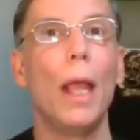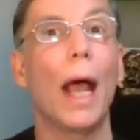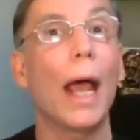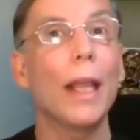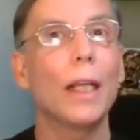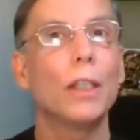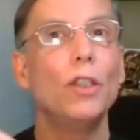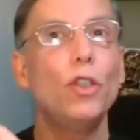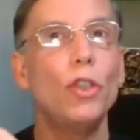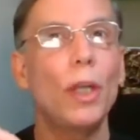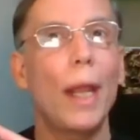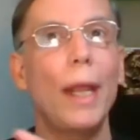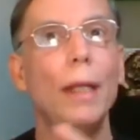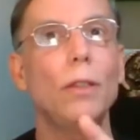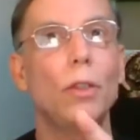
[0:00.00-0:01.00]
I can
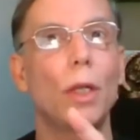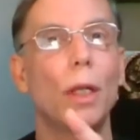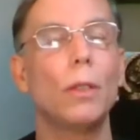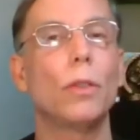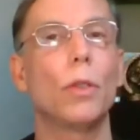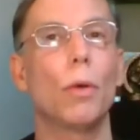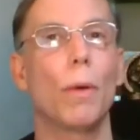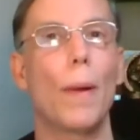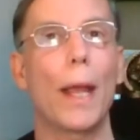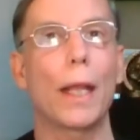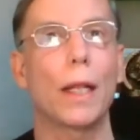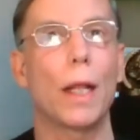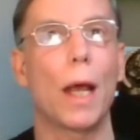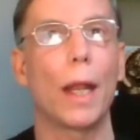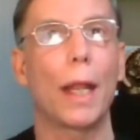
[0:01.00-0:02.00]
change it to
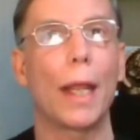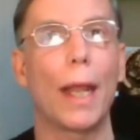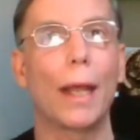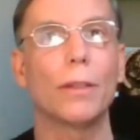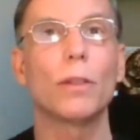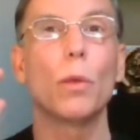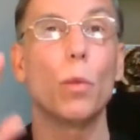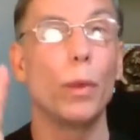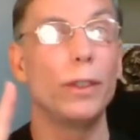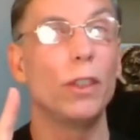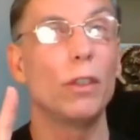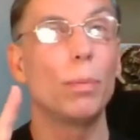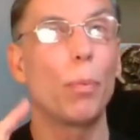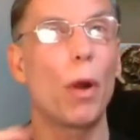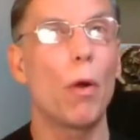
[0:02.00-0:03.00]
arachidonic acid, which
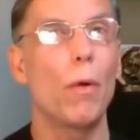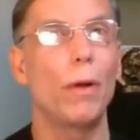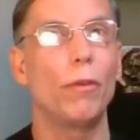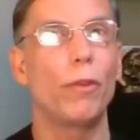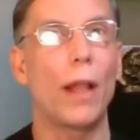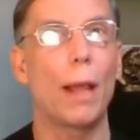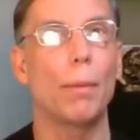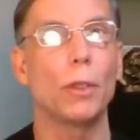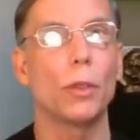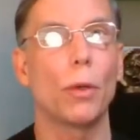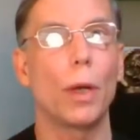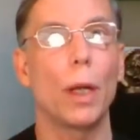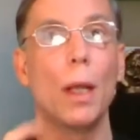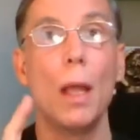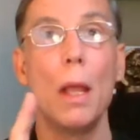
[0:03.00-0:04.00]
is
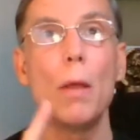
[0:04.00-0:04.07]
pro-inflammatory.